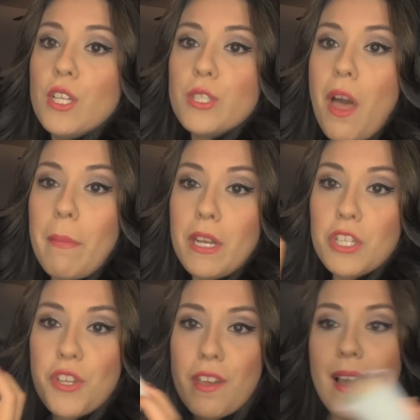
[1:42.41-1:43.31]
So I'm going
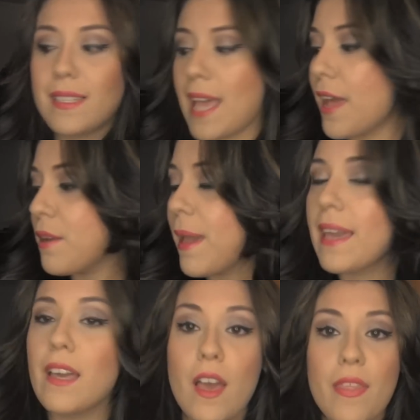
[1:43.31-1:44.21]
to show you guys how to
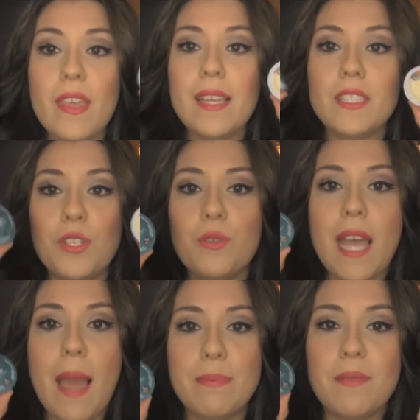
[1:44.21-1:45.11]
make these two
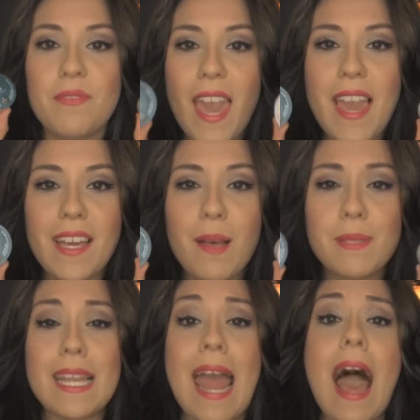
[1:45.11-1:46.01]
types of
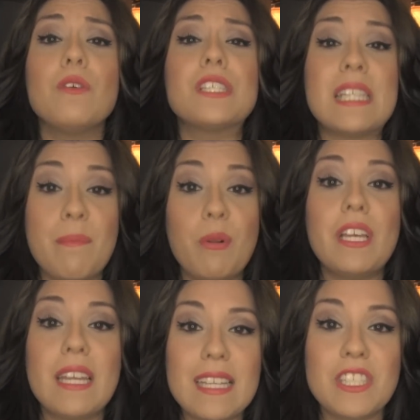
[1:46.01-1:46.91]
K-Cups and how
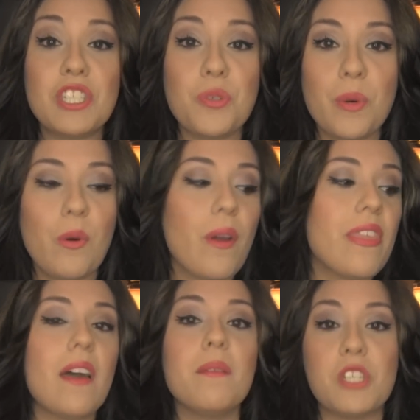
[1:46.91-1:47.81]
simple it is to do it
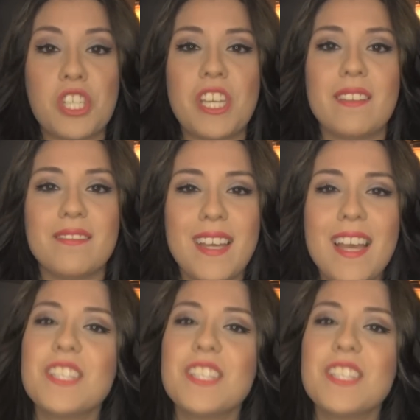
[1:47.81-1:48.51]
without a machine.